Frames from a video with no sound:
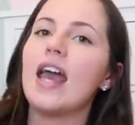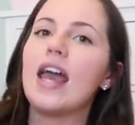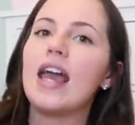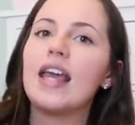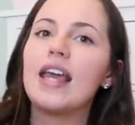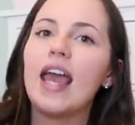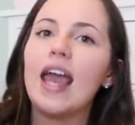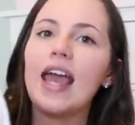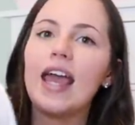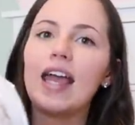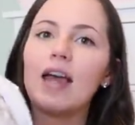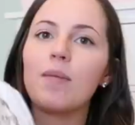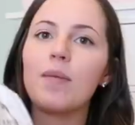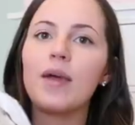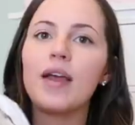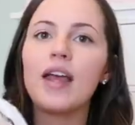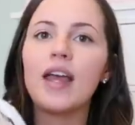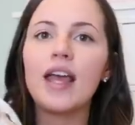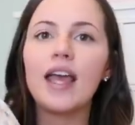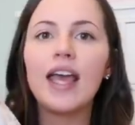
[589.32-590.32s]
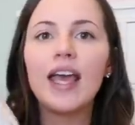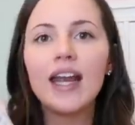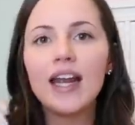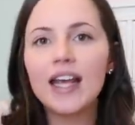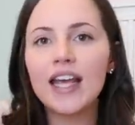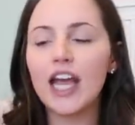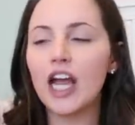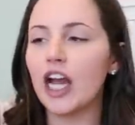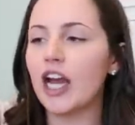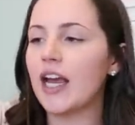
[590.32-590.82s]
it came in
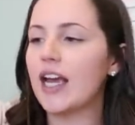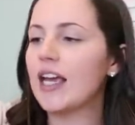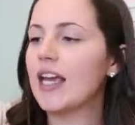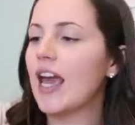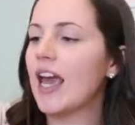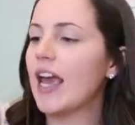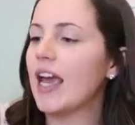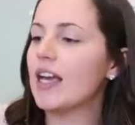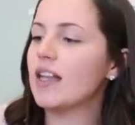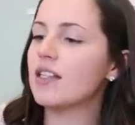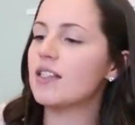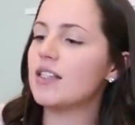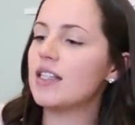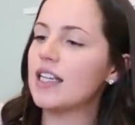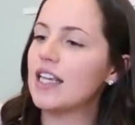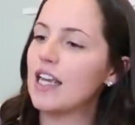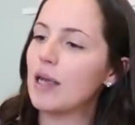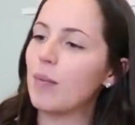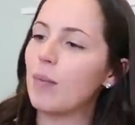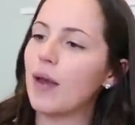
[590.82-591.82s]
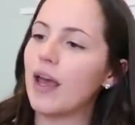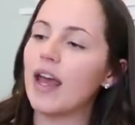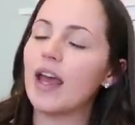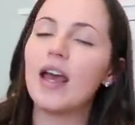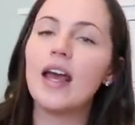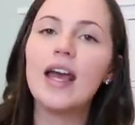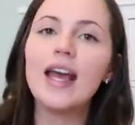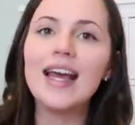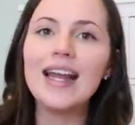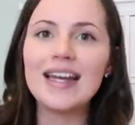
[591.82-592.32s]
a carrying case to keep it
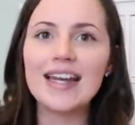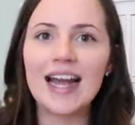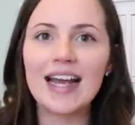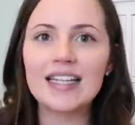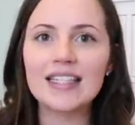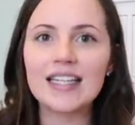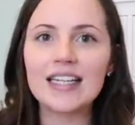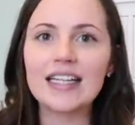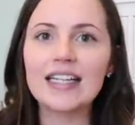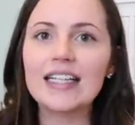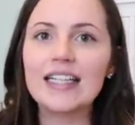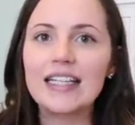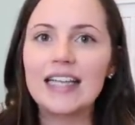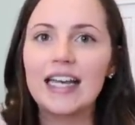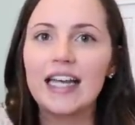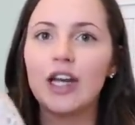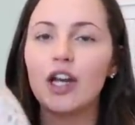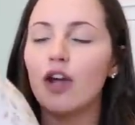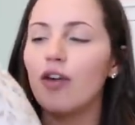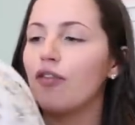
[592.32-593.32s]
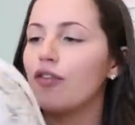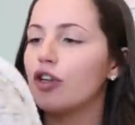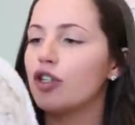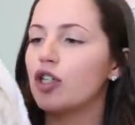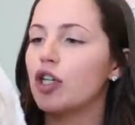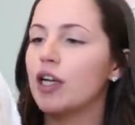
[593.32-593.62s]
nice and clean for